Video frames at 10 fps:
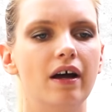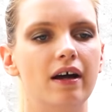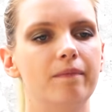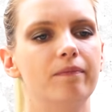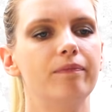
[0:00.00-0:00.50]

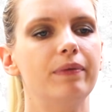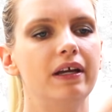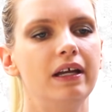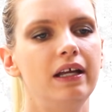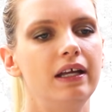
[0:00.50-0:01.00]
um,
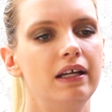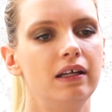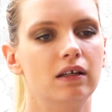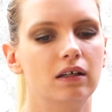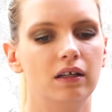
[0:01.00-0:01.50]
but
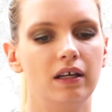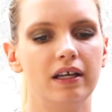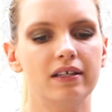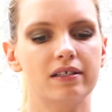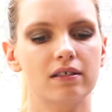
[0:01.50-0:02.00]
he
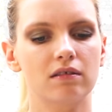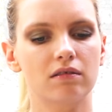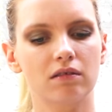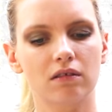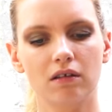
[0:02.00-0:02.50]
is
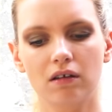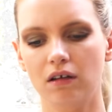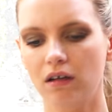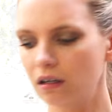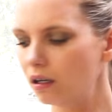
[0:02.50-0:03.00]

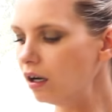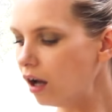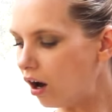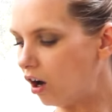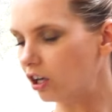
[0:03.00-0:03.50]

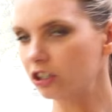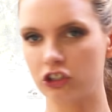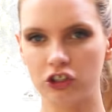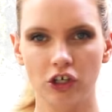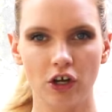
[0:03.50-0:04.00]

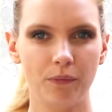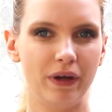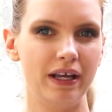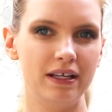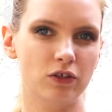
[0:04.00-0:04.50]
large,
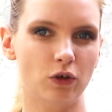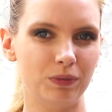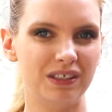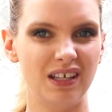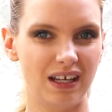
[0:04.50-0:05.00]
but he's
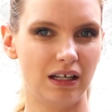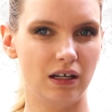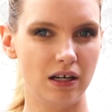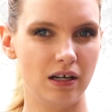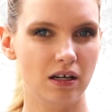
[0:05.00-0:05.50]
not
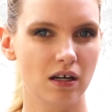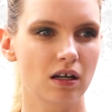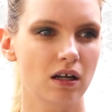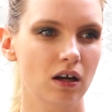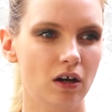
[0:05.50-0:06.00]
particularly
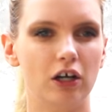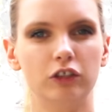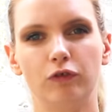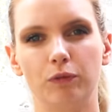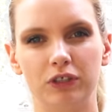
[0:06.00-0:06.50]

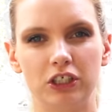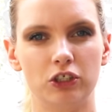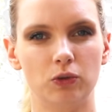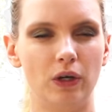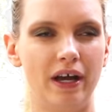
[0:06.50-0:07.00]
large for a
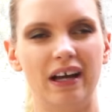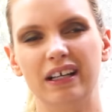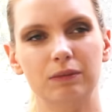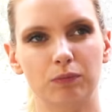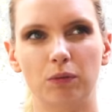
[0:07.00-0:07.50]
British
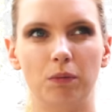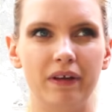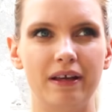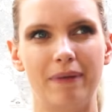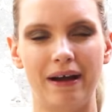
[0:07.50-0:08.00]
Shorthair. He's
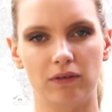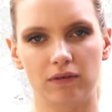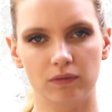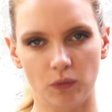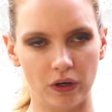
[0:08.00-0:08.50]
probably
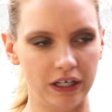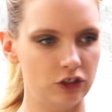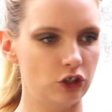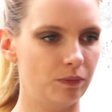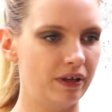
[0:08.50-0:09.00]
about what
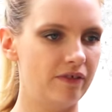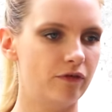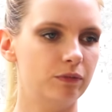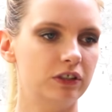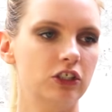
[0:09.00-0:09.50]
he should be
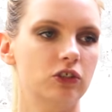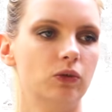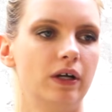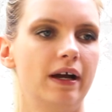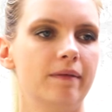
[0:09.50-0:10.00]
for a British
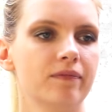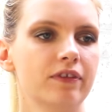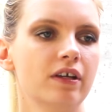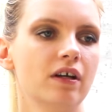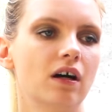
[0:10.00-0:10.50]
Shorthair.
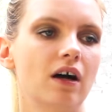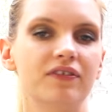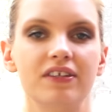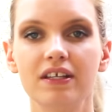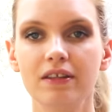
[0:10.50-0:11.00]

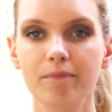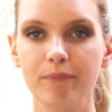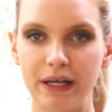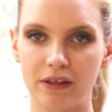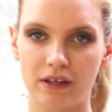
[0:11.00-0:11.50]
I've seen
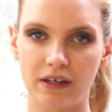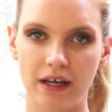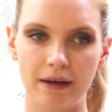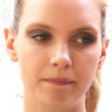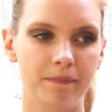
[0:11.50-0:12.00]
them bigger than
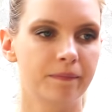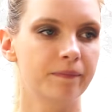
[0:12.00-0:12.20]
him.